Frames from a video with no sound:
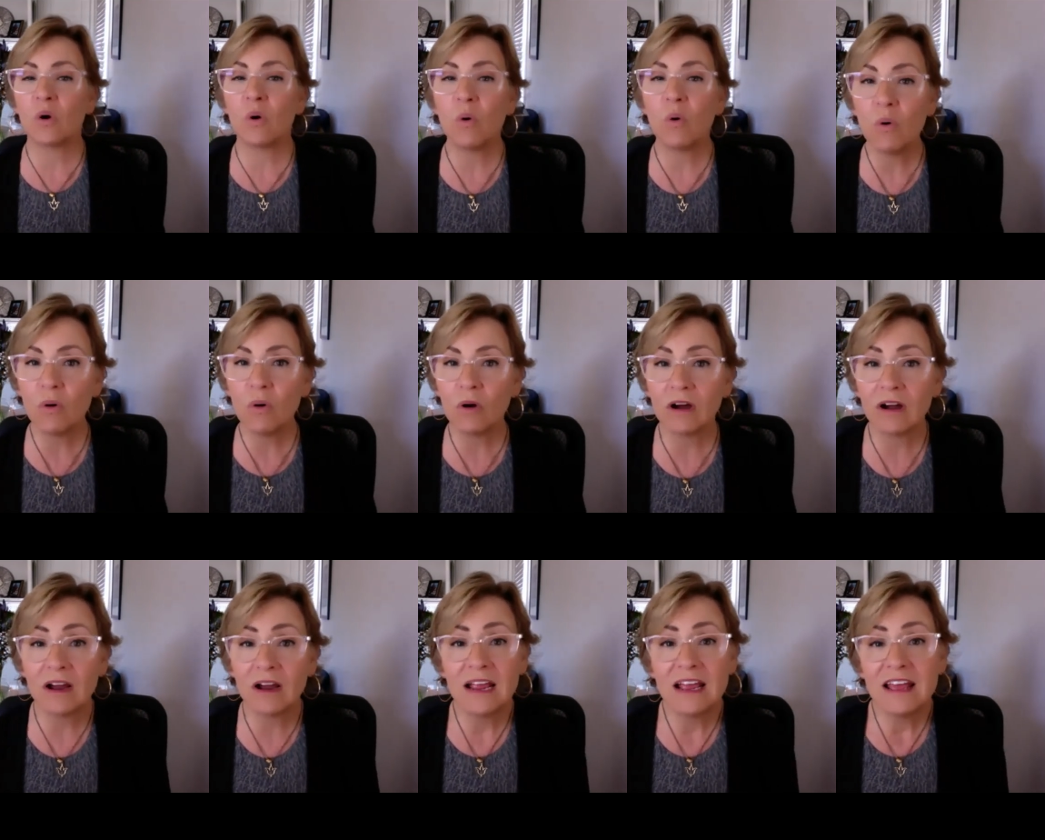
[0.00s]

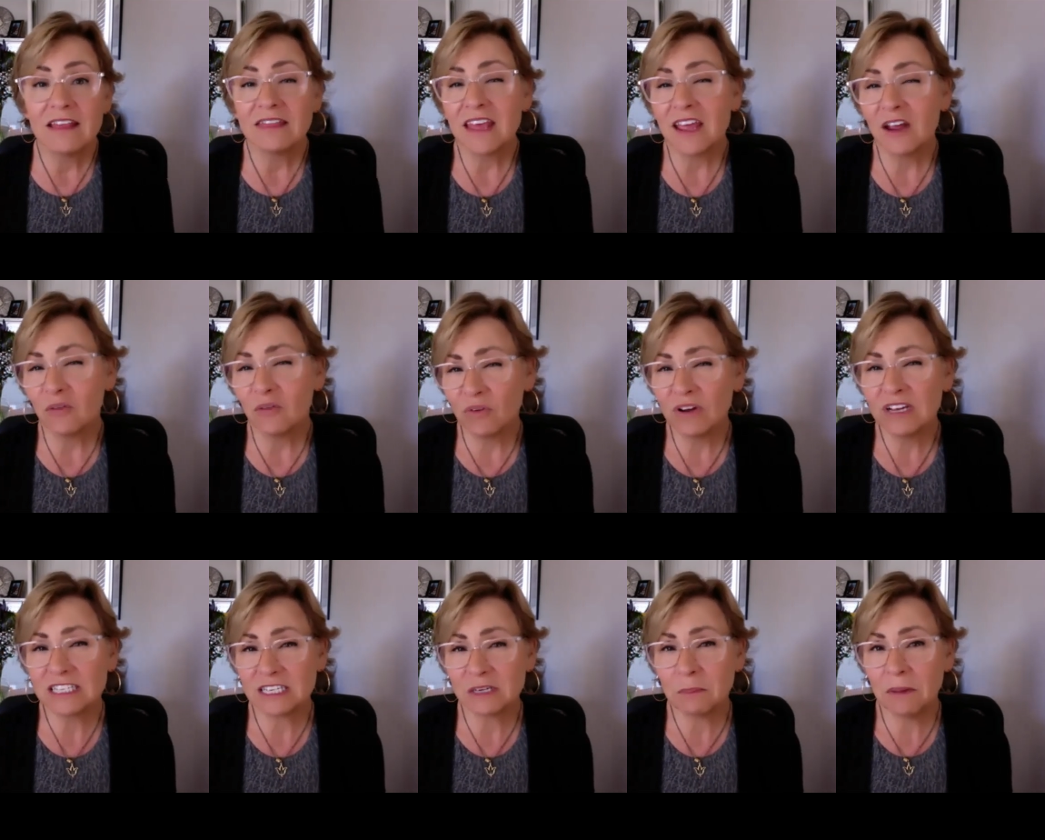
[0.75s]
or they
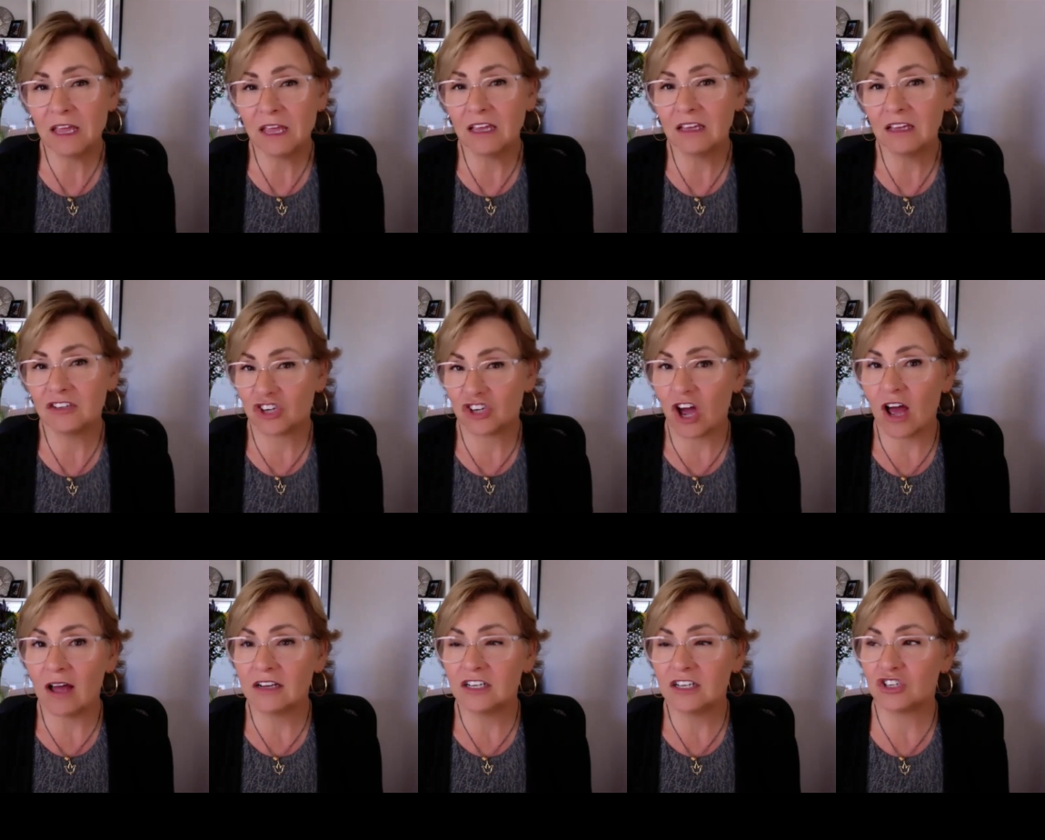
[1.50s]
risk being
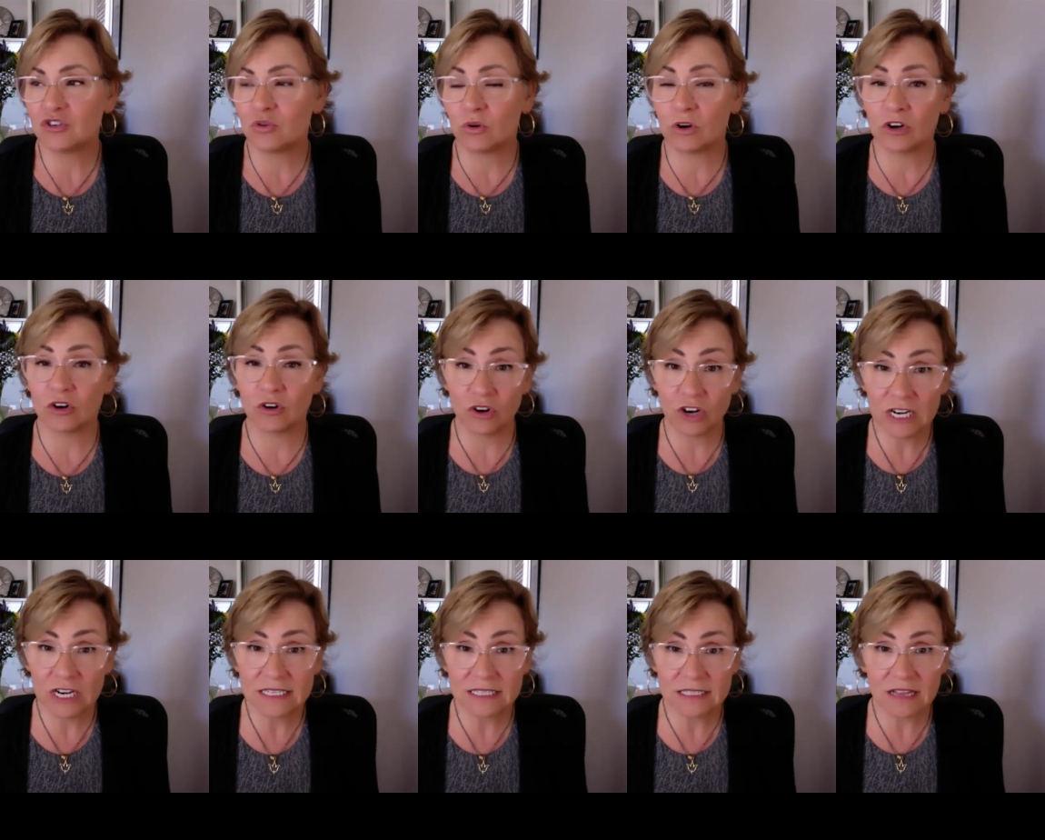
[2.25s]
judged or
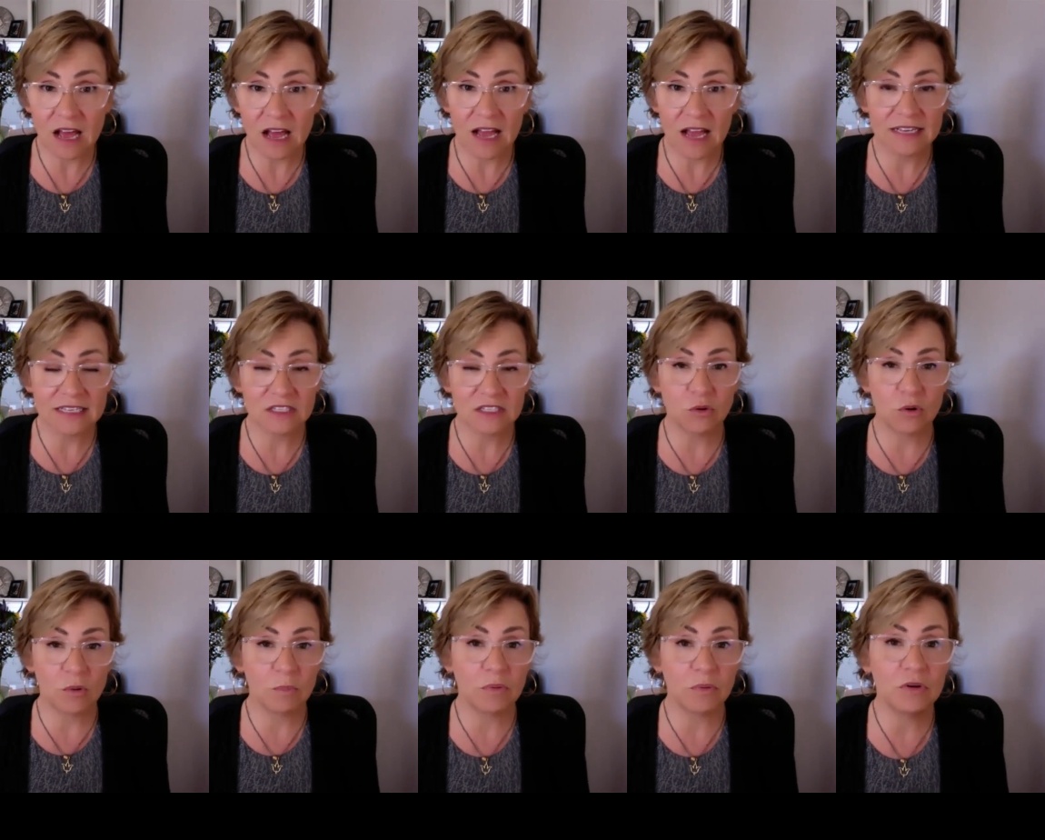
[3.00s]
criticized
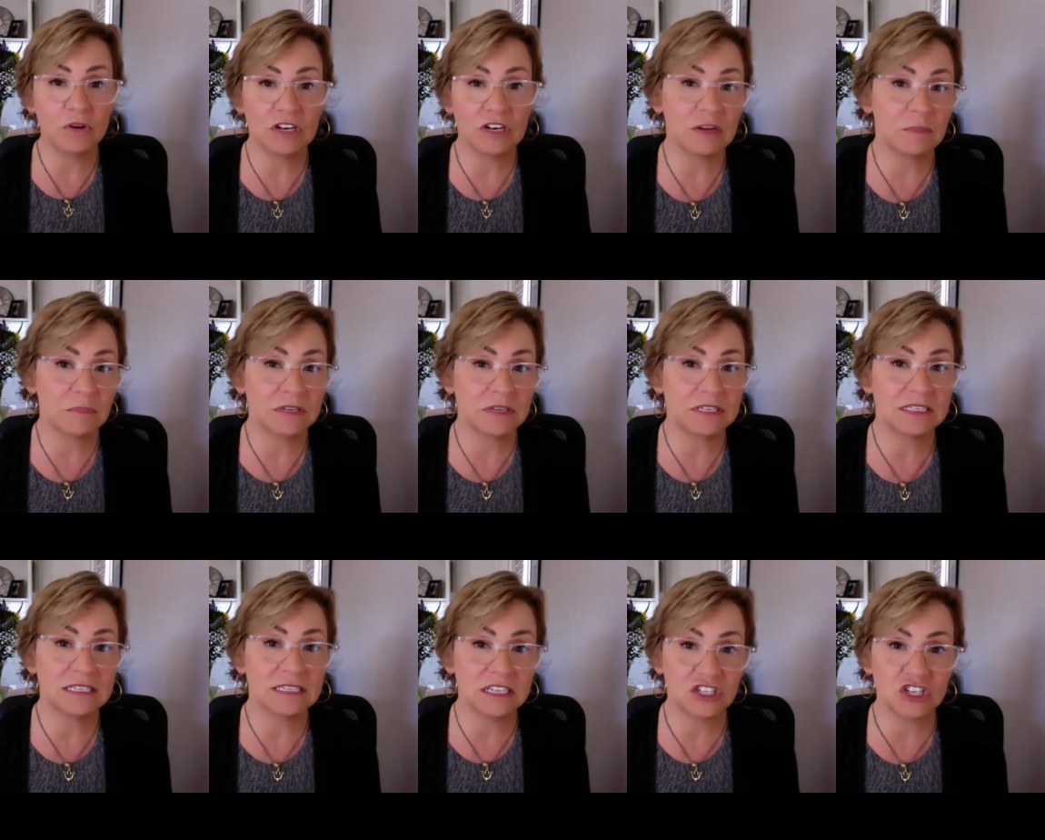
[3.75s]
or put in a
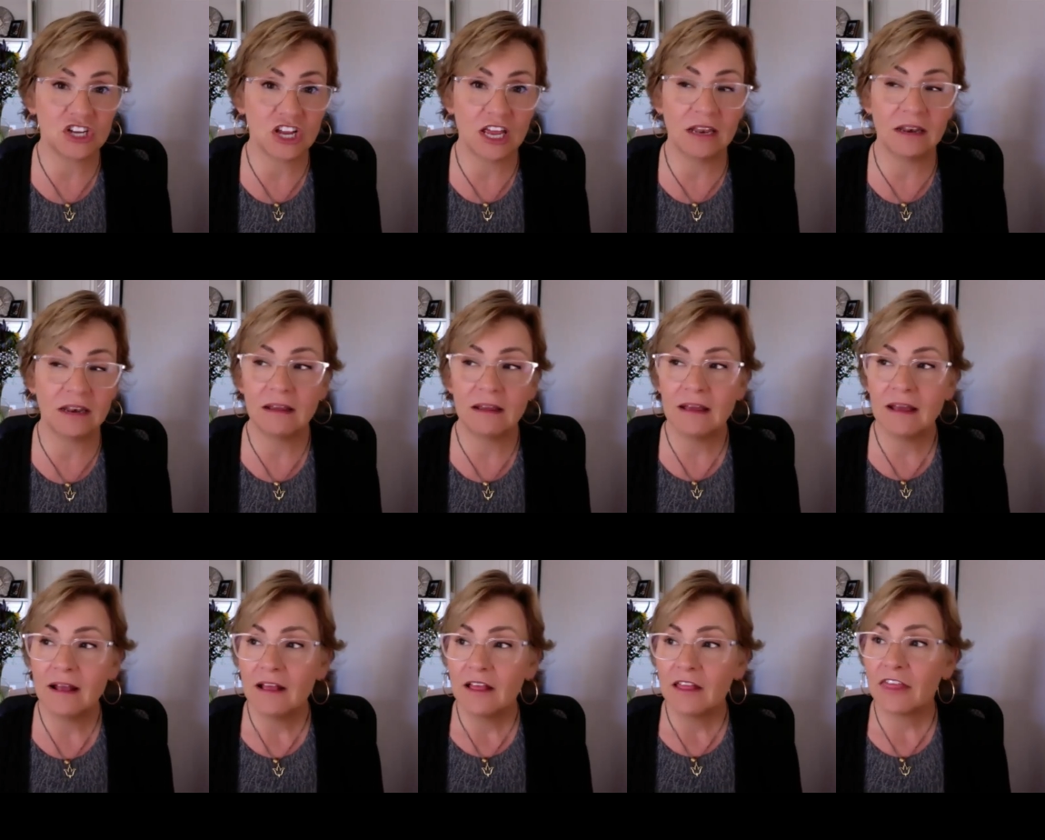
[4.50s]
position
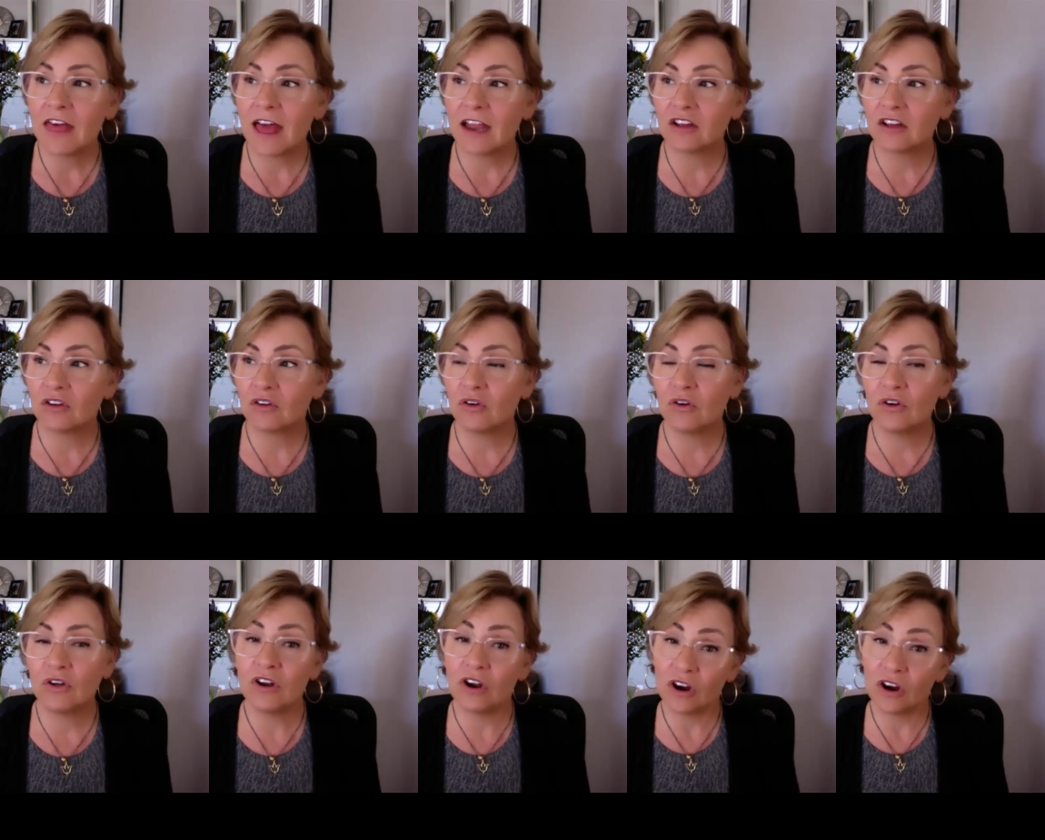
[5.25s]
that
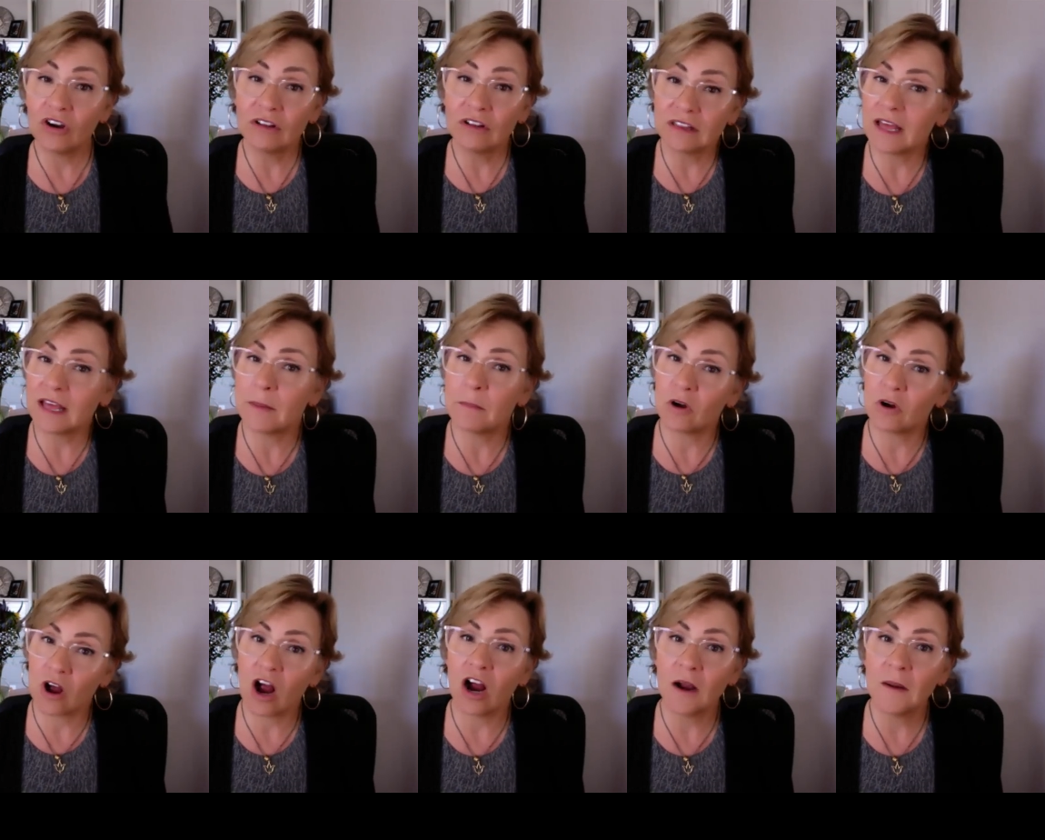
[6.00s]
could hurt them
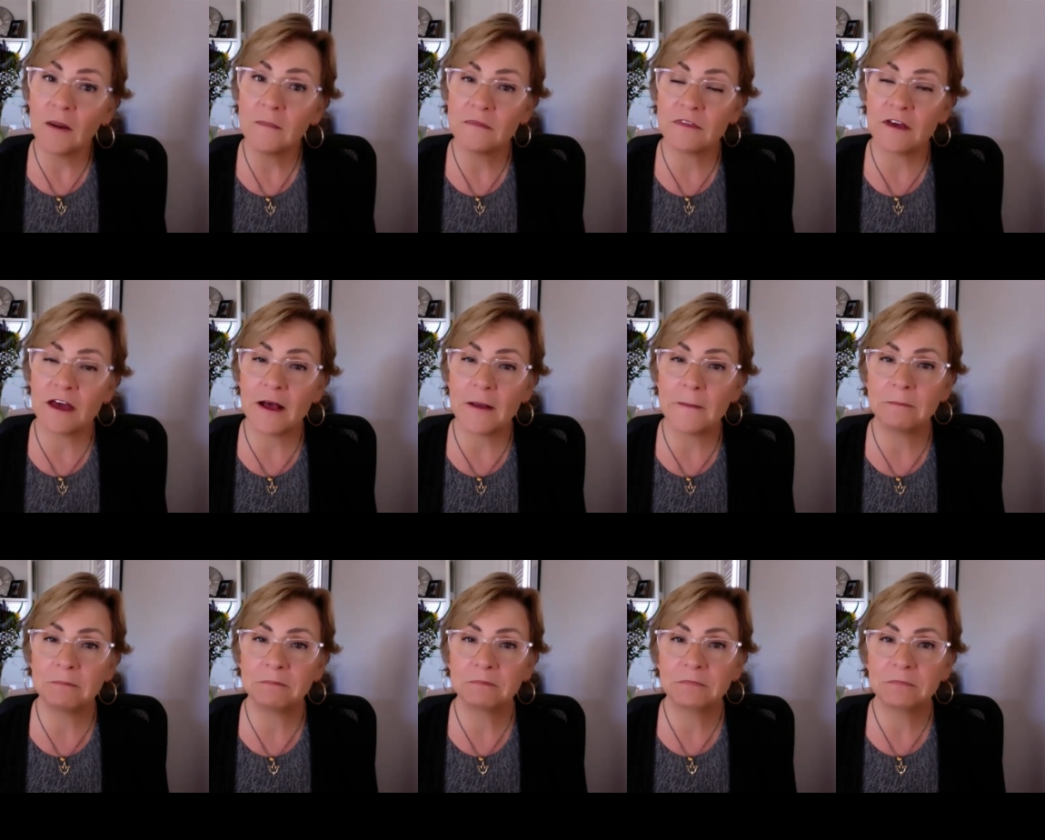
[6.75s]
or harm them.